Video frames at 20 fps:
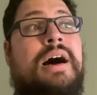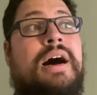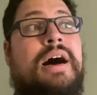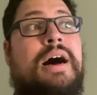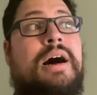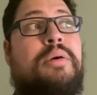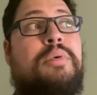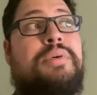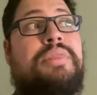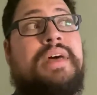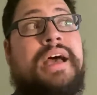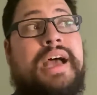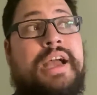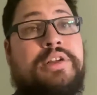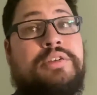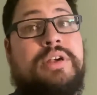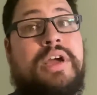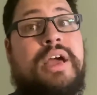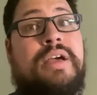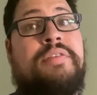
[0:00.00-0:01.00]
with
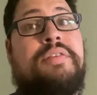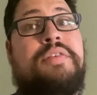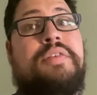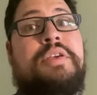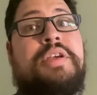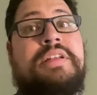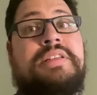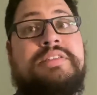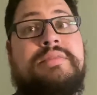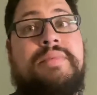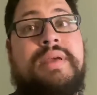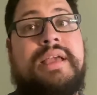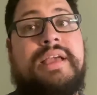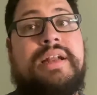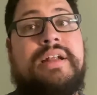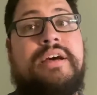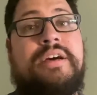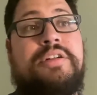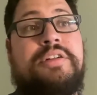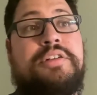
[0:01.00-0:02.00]
iDrive, you can make it
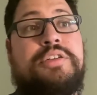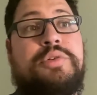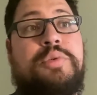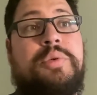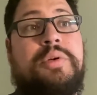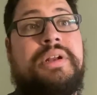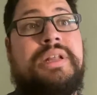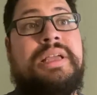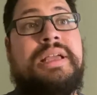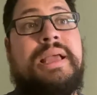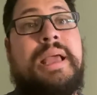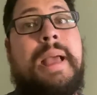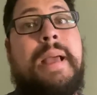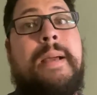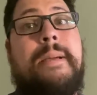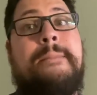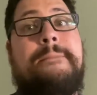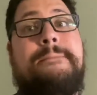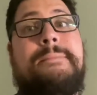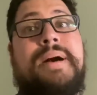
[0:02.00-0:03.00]
$120.
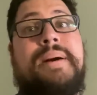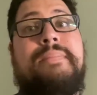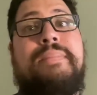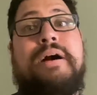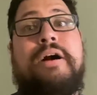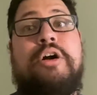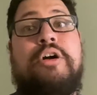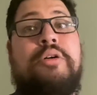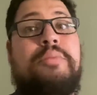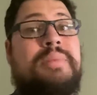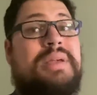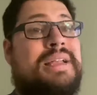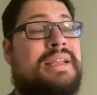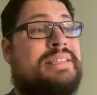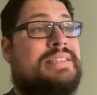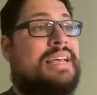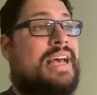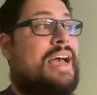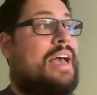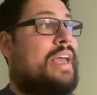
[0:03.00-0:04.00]
But by all means,
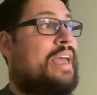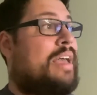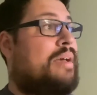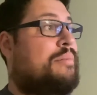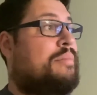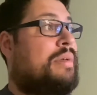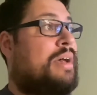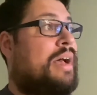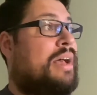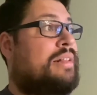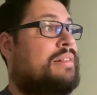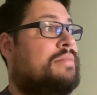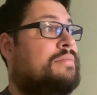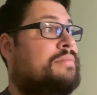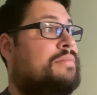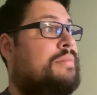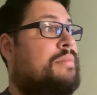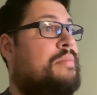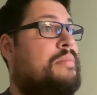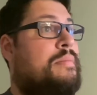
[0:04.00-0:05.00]
I am not
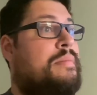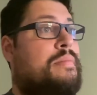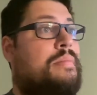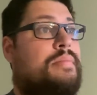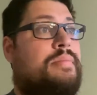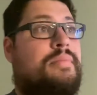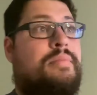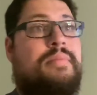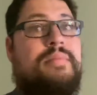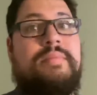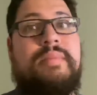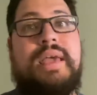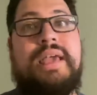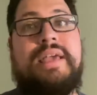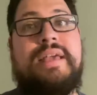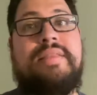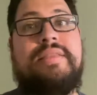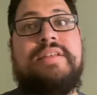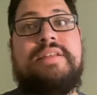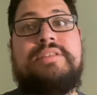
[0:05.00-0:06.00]

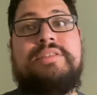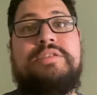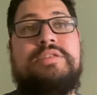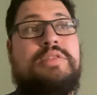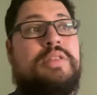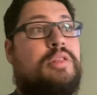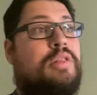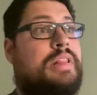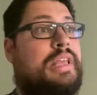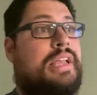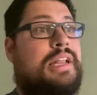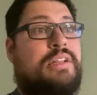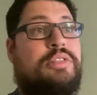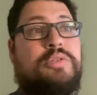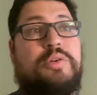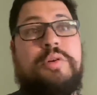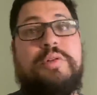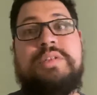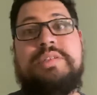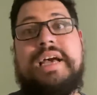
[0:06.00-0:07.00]
making this lean
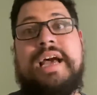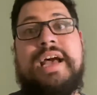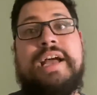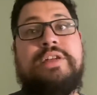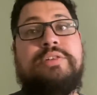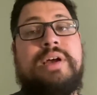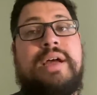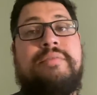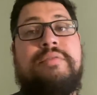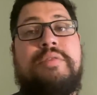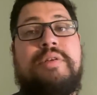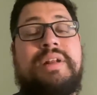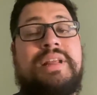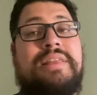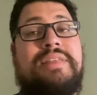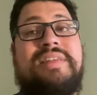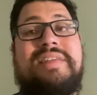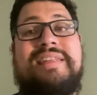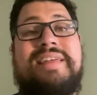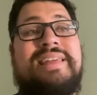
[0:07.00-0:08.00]
towards iDrive or
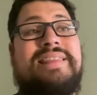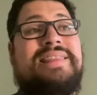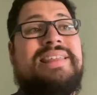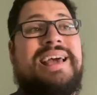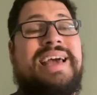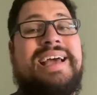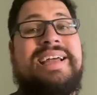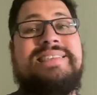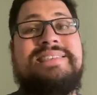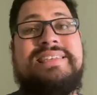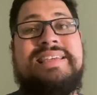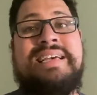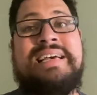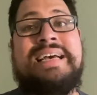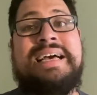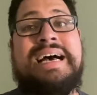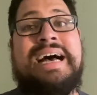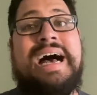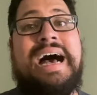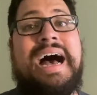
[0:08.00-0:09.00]
anything like that.
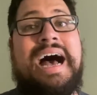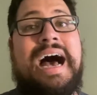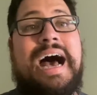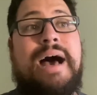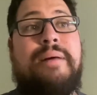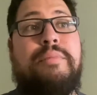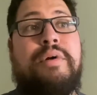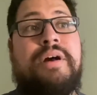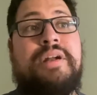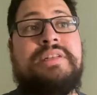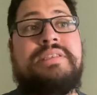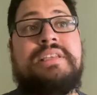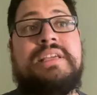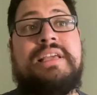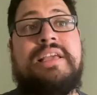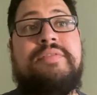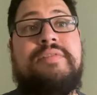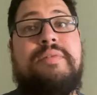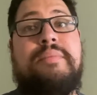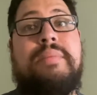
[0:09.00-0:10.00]
I'm honestly
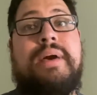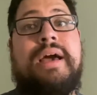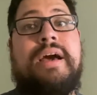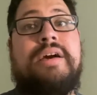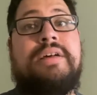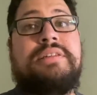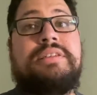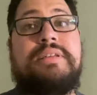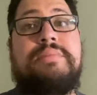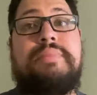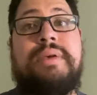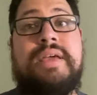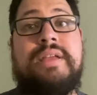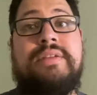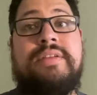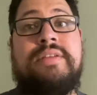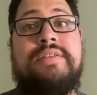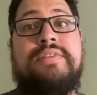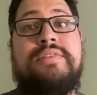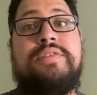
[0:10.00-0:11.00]
giving my honest
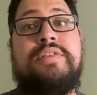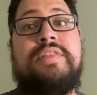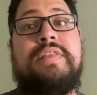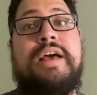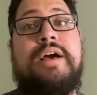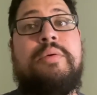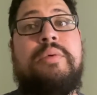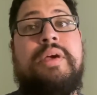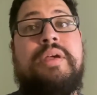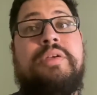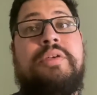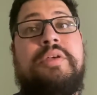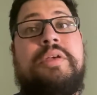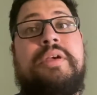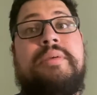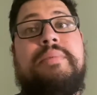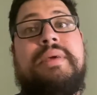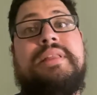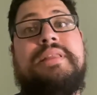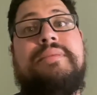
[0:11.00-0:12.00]
opinion so that way you can
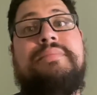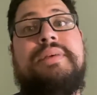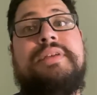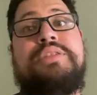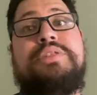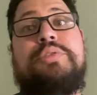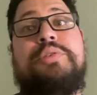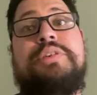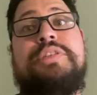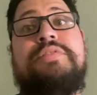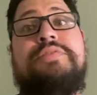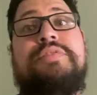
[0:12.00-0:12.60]
make the best choice for